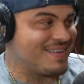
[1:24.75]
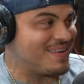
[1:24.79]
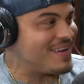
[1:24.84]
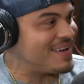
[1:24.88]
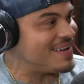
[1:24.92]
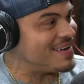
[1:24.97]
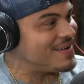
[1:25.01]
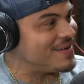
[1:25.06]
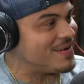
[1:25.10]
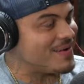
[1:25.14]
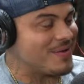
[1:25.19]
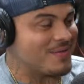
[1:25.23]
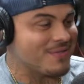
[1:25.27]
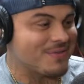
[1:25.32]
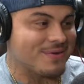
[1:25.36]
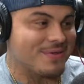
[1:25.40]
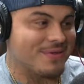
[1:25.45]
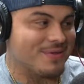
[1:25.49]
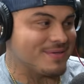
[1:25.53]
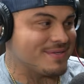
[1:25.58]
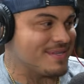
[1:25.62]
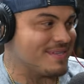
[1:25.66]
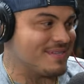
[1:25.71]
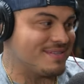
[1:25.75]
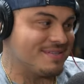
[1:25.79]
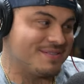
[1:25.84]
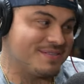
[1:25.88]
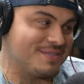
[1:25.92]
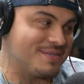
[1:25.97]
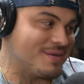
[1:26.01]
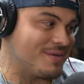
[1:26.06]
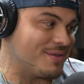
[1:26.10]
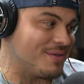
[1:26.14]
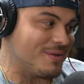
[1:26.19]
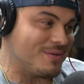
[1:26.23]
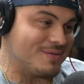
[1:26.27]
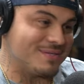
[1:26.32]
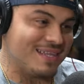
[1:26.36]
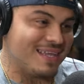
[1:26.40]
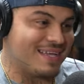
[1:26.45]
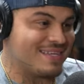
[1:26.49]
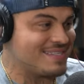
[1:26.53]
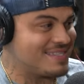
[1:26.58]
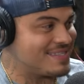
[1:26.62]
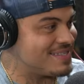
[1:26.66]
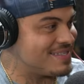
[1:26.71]
you got to go through those and turn those
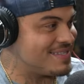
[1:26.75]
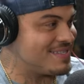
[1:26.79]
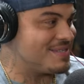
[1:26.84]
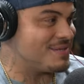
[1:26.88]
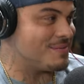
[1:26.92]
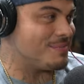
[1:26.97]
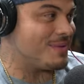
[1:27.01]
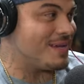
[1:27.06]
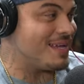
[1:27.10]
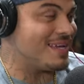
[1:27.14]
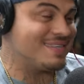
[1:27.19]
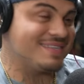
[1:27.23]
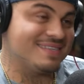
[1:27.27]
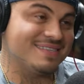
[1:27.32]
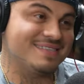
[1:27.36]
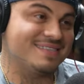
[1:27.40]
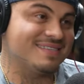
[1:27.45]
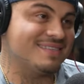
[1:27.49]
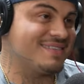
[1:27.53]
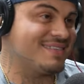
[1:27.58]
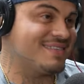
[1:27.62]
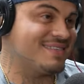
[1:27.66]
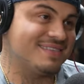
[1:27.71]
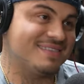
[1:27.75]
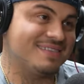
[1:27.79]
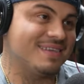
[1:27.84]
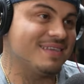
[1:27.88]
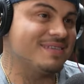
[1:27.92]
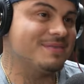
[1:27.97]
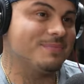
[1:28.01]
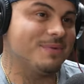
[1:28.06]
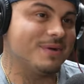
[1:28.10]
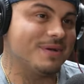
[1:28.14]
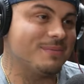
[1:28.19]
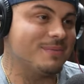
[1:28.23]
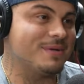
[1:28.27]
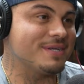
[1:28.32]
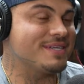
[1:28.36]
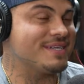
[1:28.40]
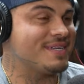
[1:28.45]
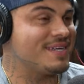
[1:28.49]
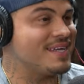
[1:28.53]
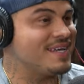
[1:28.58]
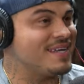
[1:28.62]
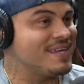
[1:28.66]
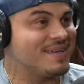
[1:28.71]
lessons into blessings, and that's pretty much
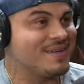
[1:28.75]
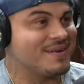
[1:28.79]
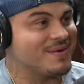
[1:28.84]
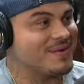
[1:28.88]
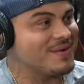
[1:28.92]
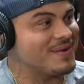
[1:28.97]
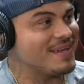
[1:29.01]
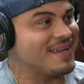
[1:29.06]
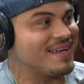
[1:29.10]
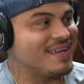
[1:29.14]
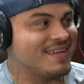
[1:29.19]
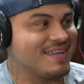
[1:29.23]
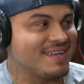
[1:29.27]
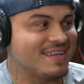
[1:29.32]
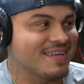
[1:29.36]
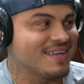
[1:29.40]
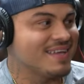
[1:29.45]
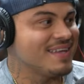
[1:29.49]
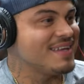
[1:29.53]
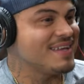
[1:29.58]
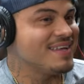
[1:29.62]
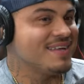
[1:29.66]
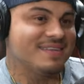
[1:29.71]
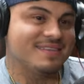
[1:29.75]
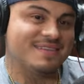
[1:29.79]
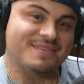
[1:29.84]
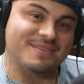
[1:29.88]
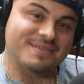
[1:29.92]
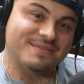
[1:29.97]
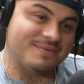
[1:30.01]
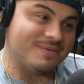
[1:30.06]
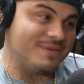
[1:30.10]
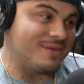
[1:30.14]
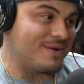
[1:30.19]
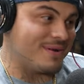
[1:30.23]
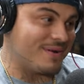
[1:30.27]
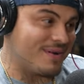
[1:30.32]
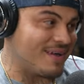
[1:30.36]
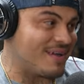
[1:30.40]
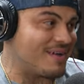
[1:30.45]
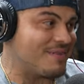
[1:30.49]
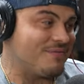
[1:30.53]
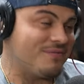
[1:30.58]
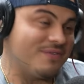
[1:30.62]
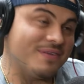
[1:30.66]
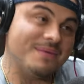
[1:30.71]
it. You know, like learn how
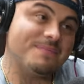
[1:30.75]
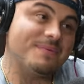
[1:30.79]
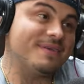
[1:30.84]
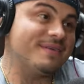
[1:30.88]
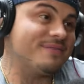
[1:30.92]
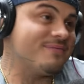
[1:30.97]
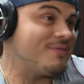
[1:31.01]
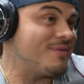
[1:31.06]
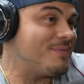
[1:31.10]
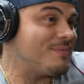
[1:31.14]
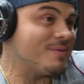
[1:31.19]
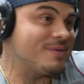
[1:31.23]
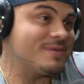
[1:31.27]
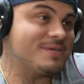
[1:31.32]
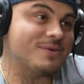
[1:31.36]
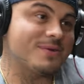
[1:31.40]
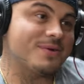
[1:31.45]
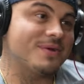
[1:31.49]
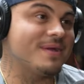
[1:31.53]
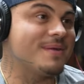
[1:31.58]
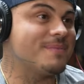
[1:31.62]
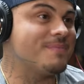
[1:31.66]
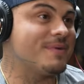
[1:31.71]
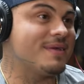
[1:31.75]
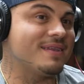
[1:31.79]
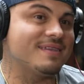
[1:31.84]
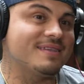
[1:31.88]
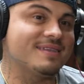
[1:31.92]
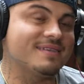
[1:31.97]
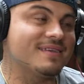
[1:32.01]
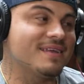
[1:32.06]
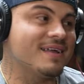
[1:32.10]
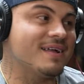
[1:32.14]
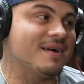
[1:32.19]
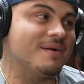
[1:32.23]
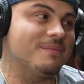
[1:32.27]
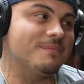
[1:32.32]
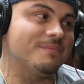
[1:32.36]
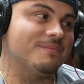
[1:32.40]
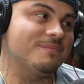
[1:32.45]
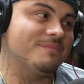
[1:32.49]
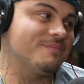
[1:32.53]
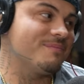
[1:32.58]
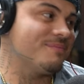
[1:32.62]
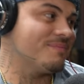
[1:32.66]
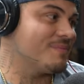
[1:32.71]
to flip it, flip the script, and
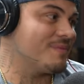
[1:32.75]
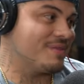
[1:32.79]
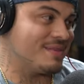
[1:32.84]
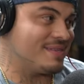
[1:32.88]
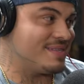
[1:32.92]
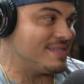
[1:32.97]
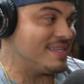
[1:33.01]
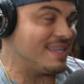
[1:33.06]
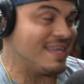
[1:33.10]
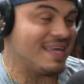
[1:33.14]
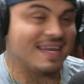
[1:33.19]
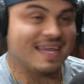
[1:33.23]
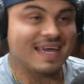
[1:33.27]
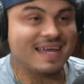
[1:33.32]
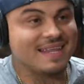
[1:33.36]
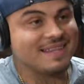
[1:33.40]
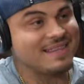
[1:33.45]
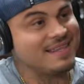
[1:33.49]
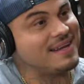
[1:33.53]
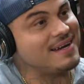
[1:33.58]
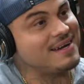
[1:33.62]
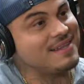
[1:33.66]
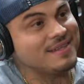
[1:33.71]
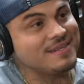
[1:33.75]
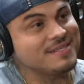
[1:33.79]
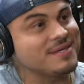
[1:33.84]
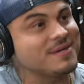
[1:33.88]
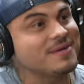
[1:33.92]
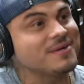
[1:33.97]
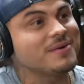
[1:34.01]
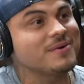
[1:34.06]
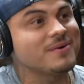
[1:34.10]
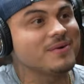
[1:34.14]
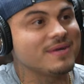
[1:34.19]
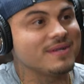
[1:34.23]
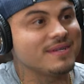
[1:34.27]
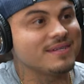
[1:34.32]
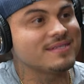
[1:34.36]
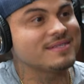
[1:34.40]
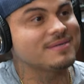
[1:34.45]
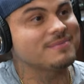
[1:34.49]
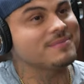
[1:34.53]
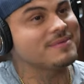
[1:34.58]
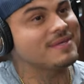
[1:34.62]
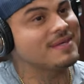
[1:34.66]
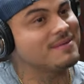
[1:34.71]
come see that light at the end of the tunnel. And
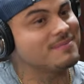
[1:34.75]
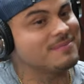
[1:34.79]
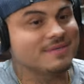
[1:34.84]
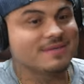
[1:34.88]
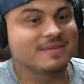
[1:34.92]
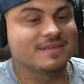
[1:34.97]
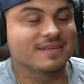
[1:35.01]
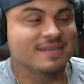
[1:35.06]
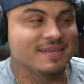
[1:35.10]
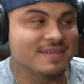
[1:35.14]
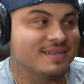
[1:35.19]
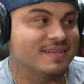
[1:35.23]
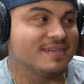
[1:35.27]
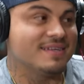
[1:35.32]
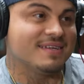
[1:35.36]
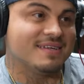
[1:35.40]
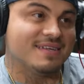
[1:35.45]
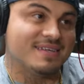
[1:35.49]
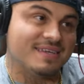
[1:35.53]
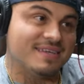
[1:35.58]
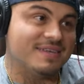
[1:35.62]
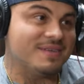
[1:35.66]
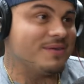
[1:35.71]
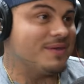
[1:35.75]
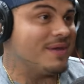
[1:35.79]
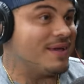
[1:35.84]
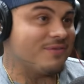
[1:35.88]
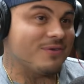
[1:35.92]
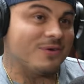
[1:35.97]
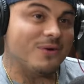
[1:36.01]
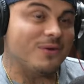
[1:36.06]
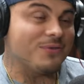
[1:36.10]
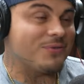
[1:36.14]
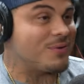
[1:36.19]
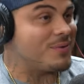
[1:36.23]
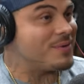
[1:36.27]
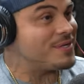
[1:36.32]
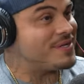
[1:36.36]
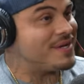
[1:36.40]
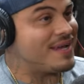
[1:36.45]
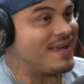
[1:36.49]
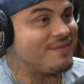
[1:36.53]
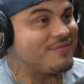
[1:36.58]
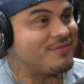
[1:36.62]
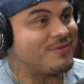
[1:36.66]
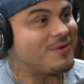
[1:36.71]
sometimes, yeah, you have to go through what you
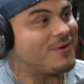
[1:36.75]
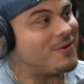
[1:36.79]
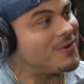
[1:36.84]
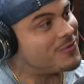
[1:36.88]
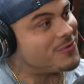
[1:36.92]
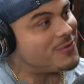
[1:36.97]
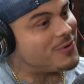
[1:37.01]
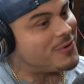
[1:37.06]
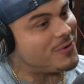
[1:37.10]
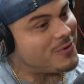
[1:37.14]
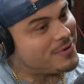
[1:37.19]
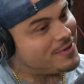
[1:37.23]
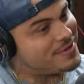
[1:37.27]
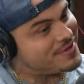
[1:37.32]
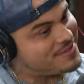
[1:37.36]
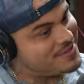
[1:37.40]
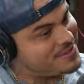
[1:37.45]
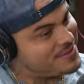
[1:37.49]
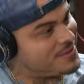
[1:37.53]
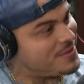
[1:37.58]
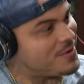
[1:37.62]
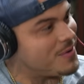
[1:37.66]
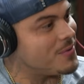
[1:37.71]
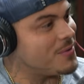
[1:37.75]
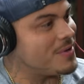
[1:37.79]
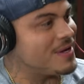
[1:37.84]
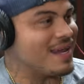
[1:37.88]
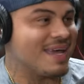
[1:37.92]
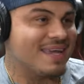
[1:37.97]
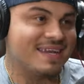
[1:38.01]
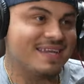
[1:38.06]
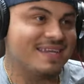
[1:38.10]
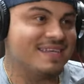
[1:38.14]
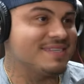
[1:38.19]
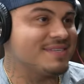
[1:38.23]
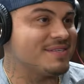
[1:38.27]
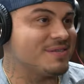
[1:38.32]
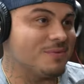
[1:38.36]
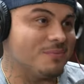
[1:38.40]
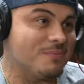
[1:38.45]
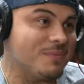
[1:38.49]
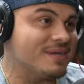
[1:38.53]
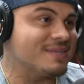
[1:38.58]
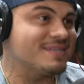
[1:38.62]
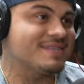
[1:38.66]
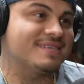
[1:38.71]
have to go through in order to know what light is. You
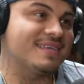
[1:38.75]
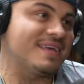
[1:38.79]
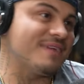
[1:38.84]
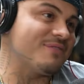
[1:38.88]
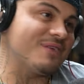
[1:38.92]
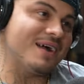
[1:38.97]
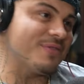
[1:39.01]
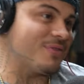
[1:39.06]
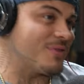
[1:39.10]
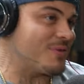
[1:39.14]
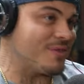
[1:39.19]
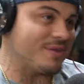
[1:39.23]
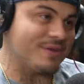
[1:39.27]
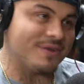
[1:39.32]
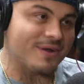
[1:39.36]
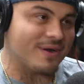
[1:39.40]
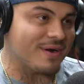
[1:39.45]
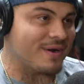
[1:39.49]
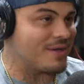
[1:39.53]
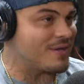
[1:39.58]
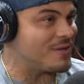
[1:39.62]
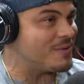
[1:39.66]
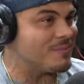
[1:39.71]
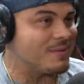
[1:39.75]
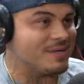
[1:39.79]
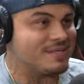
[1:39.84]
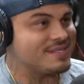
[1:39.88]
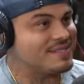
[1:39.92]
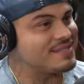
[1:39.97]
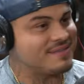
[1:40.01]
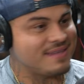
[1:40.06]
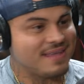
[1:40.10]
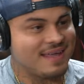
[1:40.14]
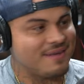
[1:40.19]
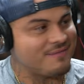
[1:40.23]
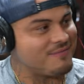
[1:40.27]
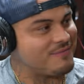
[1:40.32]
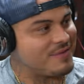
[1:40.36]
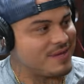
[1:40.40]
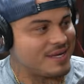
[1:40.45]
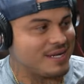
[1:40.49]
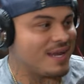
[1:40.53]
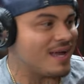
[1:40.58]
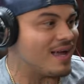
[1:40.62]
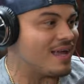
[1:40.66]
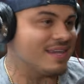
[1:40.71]
must have gone through the dark. You must have
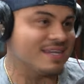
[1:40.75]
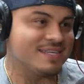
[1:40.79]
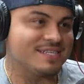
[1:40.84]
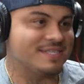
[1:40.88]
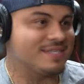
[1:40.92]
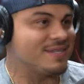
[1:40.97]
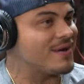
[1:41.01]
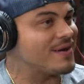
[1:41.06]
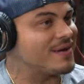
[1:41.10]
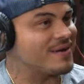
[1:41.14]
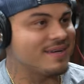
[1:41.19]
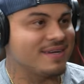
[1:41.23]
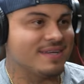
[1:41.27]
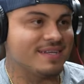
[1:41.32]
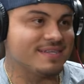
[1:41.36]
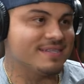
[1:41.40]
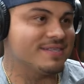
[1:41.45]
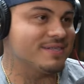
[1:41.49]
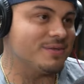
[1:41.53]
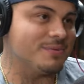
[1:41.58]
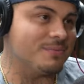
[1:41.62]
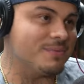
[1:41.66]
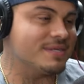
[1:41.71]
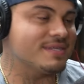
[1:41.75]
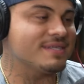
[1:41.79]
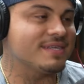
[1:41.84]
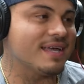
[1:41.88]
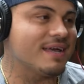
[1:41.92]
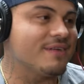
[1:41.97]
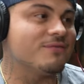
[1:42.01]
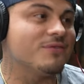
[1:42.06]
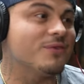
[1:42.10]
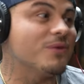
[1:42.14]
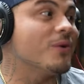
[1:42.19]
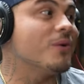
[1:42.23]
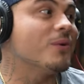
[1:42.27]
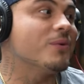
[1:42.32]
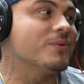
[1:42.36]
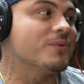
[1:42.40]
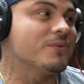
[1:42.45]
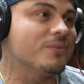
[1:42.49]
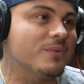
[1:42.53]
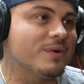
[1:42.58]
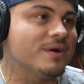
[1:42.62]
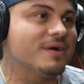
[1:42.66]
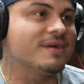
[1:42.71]
acknowledged darkness. You must have
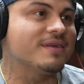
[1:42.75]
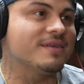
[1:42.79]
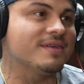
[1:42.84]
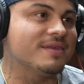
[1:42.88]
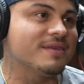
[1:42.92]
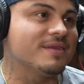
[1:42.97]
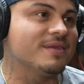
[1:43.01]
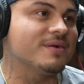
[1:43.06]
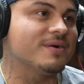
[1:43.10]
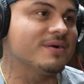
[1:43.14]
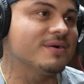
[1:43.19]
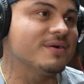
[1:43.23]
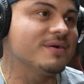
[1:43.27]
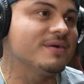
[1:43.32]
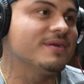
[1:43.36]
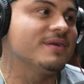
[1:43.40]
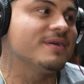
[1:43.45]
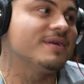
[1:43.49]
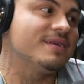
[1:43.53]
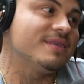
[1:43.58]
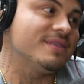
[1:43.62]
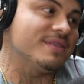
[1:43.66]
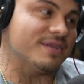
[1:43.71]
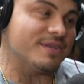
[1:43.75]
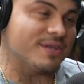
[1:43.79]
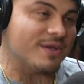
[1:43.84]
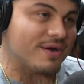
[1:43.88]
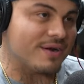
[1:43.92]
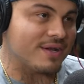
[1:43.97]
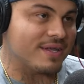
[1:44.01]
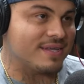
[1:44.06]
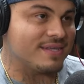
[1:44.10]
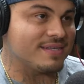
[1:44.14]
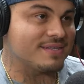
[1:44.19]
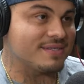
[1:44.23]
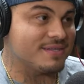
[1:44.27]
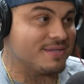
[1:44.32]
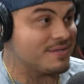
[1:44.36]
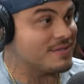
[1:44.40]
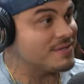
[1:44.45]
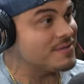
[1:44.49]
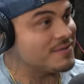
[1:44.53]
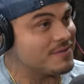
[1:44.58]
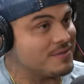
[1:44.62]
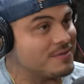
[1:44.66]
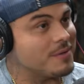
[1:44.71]
known what you know the dark is
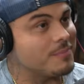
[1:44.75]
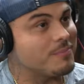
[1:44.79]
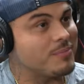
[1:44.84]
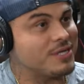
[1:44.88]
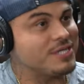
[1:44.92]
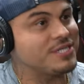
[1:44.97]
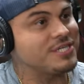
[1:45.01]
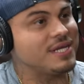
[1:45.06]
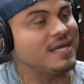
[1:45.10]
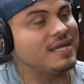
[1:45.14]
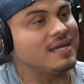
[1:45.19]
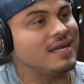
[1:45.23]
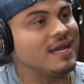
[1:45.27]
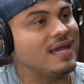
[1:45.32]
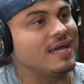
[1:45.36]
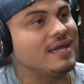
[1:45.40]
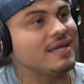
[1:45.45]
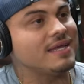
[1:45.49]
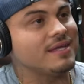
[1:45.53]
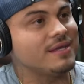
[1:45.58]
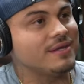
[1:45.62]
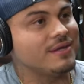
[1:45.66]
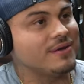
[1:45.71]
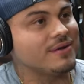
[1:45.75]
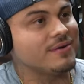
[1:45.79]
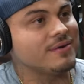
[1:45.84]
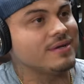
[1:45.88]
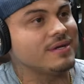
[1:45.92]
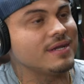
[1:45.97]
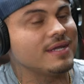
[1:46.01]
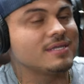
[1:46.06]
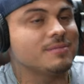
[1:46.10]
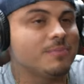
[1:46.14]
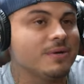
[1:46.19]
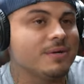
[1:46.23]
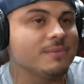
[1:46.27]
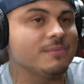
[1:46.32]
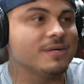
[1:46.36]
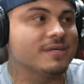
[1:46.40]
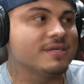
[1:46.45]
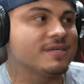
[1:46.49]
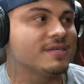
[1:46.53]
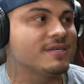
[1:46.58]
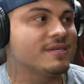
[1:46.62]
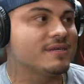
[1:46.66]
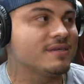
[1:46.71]
too. Appreciate light, you know, and that's pretty
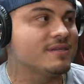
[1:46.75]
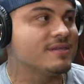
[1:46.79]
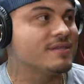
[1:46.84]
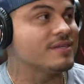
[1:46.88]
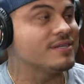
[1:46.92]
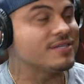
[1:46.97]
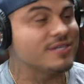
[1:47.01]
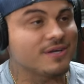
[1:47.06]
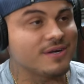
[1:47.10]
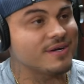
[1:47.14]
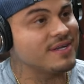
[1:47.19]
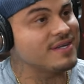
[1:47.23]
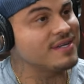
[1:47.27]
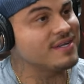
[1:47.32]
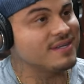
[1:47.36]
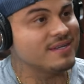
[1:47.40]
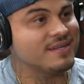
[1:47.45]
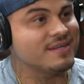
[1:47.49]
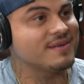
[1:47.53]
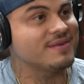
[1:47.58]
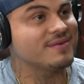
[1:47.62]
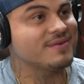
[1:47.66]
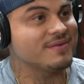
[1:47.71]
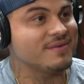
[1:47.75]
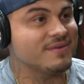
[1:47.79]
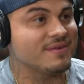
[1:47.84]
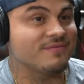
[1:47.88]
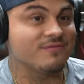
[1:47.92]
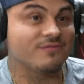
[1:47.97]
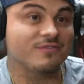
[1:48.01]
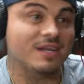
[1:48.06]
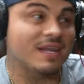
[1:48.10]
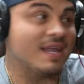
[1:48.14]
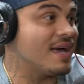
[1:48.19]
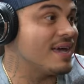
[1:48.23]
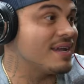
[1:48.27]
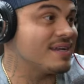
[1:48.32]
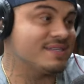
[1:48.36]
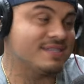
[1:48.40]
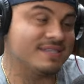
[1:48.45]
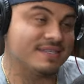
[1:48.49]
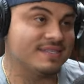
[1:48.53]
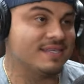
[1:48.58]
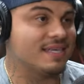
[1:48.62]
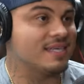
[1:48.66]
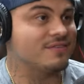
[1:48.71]
much the journey. You know, of a lot of
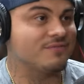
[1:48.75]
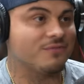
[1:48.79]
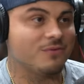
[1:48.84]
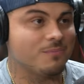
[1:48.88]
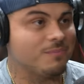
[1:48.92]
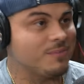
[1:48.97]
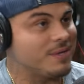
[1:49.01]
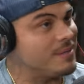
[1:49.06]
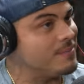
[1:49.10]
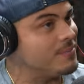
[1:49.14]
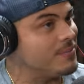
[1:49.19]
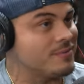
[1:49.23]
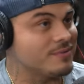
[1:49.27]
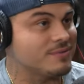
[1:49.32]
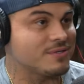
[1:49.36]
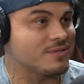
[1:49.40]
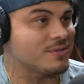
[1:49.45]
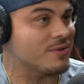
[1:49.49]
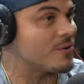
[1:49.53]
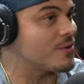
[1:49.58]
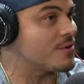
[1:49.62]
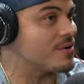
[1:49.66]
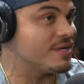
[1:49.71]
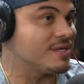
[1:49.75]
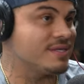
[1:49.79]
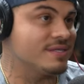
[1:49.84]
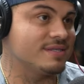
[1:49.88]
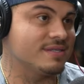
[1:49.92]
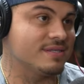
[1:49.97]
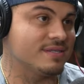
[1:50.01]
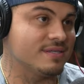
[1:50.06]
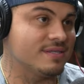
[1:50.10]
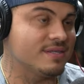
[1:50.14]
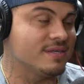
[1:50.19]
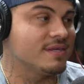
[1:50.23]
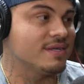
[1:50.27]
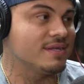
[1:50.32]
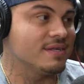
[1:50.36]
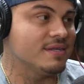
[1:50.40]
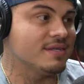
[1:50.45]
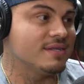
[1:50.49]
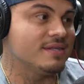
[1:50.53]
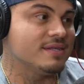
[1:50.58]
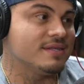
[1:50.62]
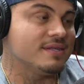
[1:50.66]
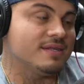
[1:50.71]
successful people, stories, and.
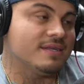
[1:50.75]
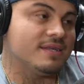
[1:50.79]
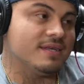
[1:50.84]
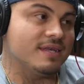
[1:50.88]
Mm.